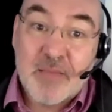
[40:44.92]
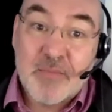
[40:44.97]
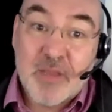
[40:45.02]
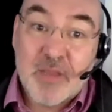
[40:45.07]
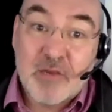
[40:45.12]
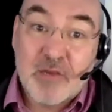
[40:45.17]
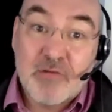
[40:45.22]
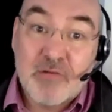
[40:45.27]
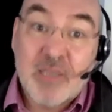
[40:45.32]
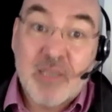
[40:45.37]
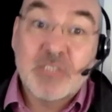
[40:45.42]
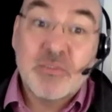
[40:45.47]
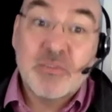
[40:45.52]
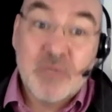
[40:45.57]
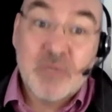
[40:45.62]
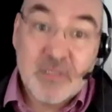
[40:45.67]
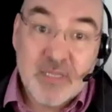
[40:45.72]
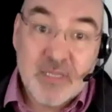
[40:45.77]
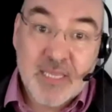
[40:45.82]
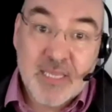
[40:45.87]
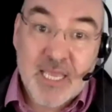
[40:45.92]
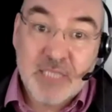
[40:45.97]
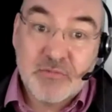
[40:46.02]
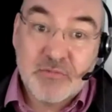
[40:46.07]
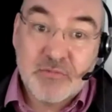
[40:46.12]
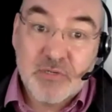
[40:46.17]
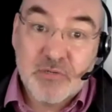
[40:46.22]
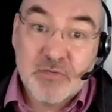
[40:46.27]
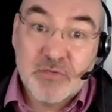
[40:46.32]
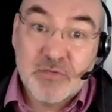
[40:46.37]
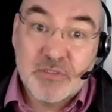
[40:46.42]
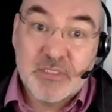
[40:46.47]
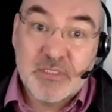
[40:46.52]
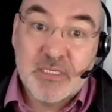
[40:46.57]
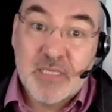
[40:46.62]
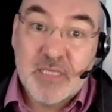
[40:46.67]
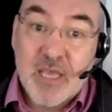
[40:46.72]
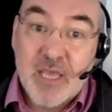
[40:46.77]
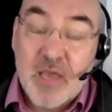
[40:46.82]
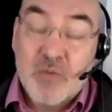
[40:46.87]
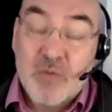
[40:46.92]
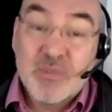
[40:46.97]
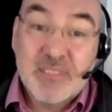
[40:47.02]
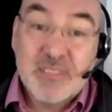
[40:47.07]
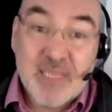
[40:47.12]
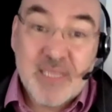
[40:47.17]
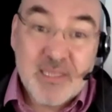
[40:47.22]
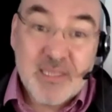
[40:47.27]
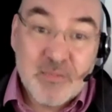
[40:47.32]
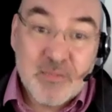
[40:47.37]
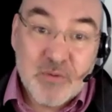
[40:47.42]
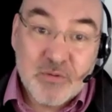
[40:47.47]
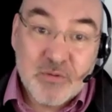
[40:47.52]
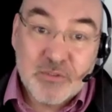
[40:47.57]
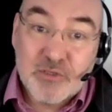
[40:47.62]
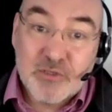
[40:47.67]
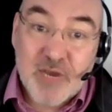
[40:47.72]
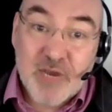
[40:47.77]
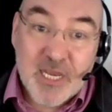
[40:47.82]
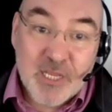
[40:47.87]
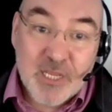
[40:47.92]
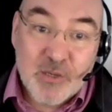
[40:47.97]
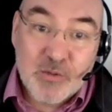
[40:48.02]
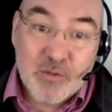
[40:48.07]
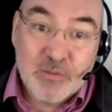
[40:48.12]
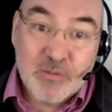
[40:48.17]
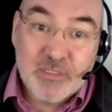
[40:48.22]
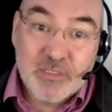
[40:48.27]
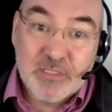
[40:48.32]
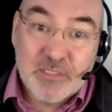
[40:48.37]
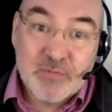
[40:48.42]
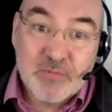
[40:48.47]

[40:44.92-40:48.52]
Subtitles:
graduate that gets recruited. We send them on training courses.